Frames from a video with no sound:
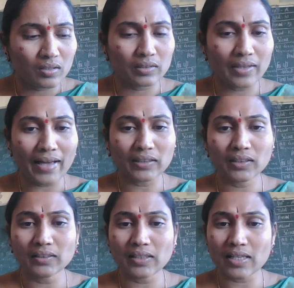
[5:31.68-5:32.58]

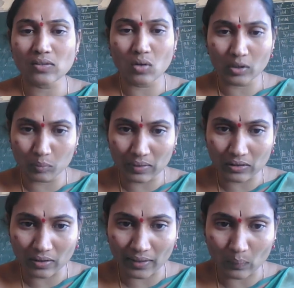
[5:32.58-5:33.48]
Directly they does not give birth
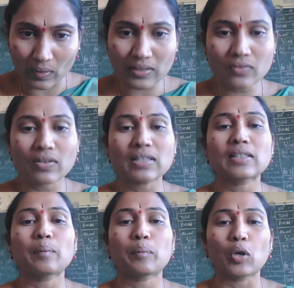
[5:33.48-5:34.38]
to young ones. First
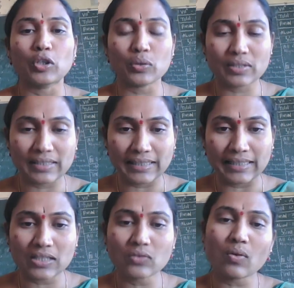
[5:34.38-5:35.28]
they'll produce
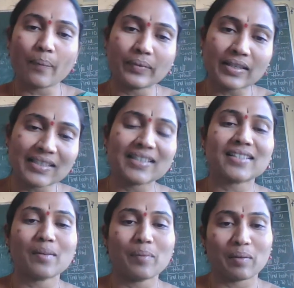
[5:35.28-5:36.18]
seeds. From the seeds
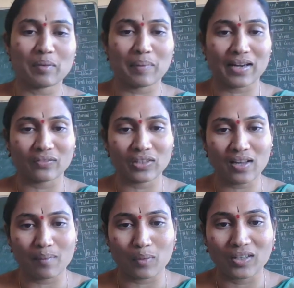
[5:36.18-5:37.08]
the baby plant will
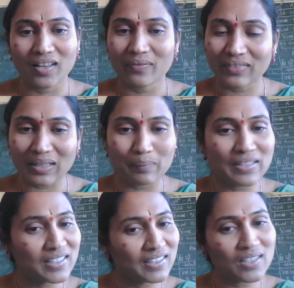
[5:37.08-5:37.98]
come out. That
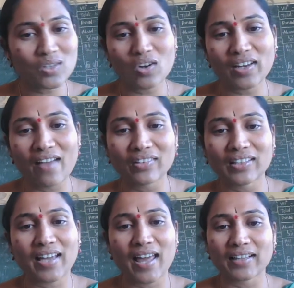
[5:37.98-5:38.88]
means it is not having the
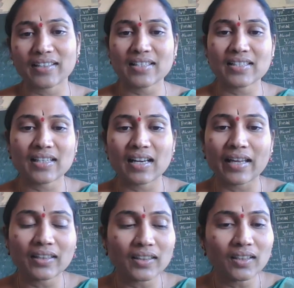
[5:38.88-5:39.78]
characteristic
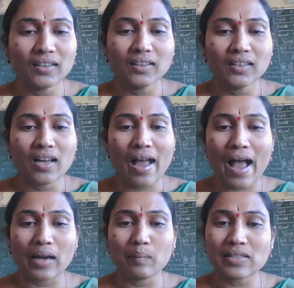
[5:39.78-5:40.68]
like
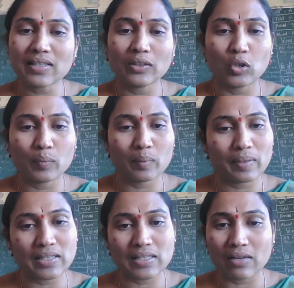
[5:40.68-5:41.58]
animals and human
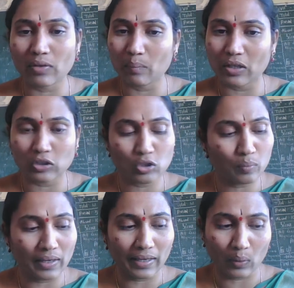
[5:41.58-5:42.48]
beings giving birth to
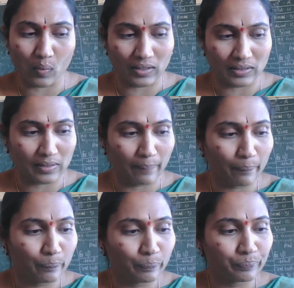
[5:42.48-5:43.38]
young ones.
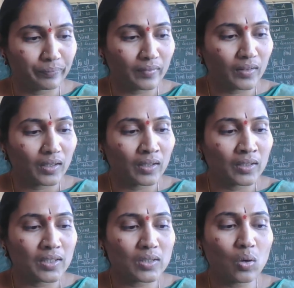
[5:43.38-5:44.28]

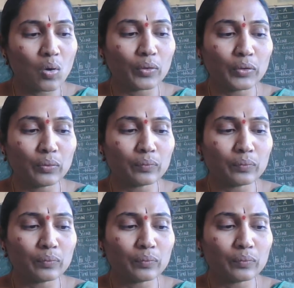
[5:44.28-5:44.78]
So you